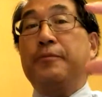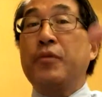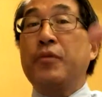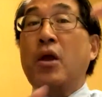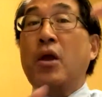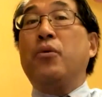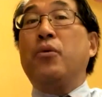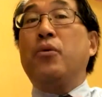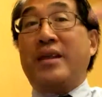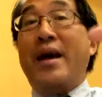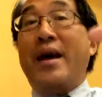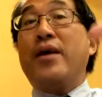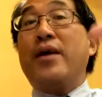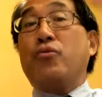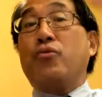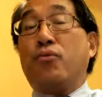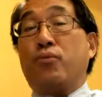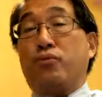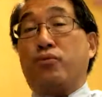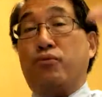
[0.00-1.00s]
Well, that
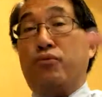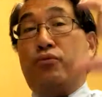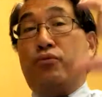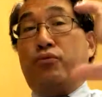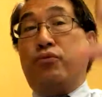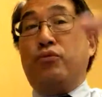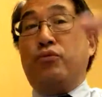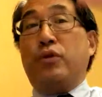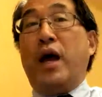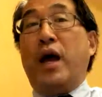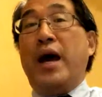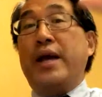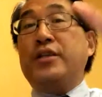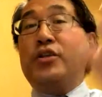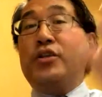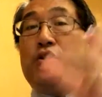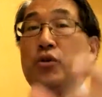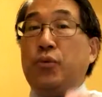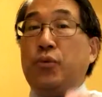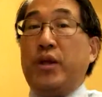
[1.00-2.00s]
height
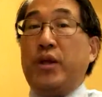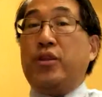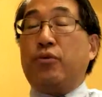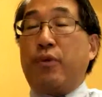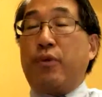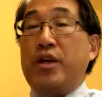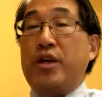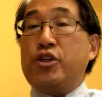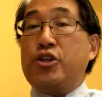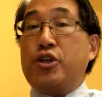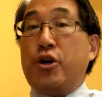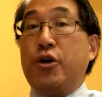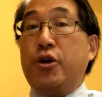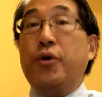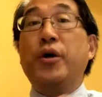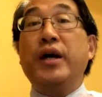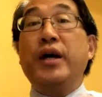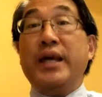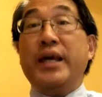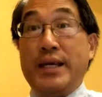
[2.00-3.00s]
to width ratio
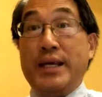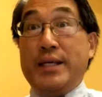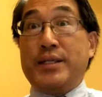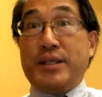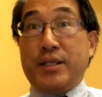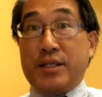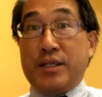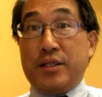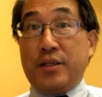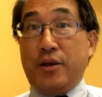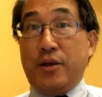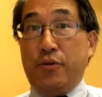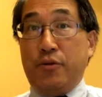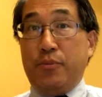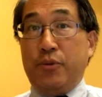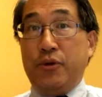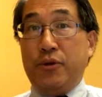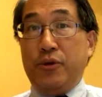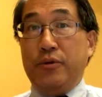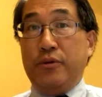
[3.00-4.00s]
is the slope,
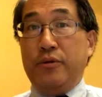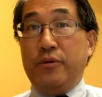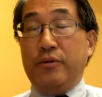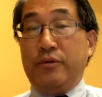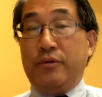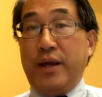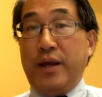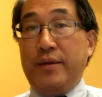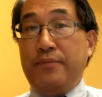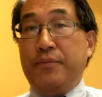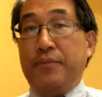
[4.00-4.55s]
right?